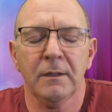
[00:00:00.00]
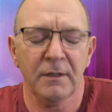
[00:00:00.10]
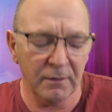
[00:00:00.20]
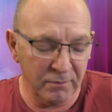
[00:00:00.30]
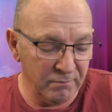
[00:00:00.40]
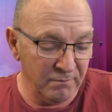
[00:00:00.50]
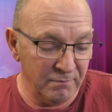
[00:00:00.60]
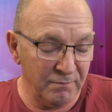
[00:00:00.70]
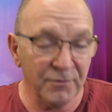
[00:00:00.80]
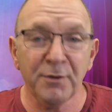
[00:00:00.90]
Now,
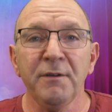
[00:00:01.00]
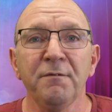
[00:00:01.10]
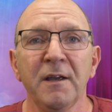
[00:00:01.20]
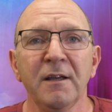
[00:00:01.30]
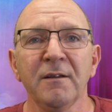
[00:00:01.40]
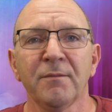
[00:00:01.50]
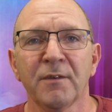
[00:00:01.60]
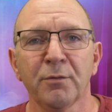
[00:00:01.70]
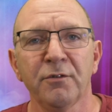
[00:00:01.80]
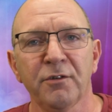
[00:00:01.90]
to be fair,
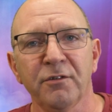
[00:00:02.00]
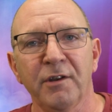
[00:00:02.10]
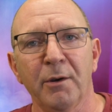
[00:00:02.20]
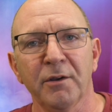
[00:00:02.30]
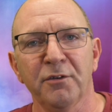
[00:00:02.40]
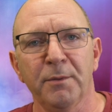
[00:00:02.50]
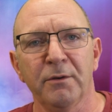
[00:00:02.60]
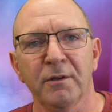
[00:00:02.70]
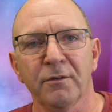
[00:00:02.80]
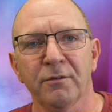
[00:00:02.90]
this was just our
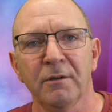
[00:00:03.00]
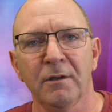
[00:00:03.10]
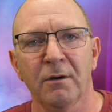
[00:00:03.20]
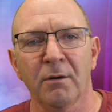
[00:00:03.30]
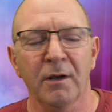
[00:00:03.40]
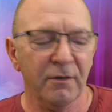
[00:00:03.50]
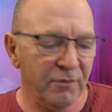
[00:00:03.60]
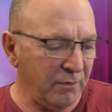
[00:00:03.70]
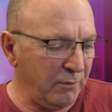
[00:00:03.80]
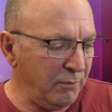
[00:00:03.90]
experience, all right?
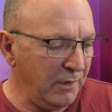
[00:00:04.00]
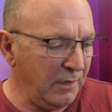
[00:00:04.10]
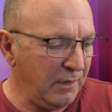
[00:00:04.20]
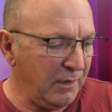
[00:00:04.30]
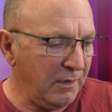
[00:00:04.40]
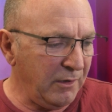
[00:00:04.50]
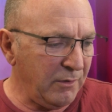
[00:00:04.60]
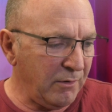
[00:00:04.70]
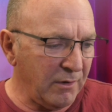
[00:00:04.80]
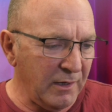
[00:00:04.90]
So,
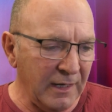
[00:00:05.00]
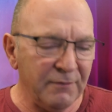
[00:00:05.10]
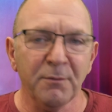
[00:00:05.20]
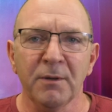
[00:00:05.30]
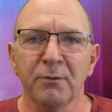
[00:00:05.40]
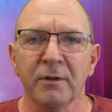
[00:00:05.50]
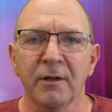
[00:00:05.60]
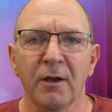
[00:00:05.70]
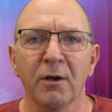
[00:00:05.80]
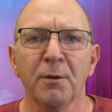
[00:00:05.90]
I have to be
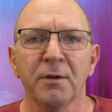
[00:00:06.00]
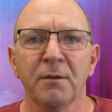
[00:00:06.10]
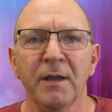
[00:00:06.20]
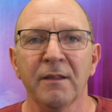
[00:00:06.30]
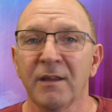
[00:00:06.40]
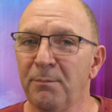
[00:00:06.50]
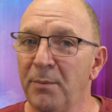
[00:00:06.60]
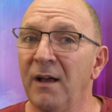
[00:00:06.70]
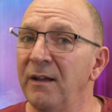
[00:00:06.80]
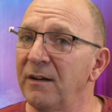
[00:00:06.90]
really open about that,
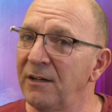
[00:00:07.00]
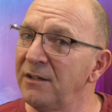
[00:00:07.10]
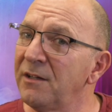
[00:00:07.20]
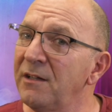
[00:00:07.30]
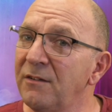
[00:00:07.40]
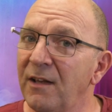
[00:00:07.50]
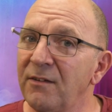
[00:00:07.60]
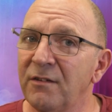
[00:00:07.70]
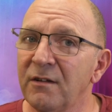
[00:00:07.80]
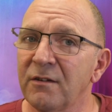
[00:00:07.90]
but I did
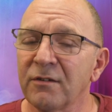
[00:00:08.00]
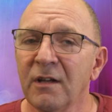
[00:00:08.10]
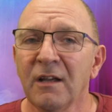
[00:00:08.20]
test this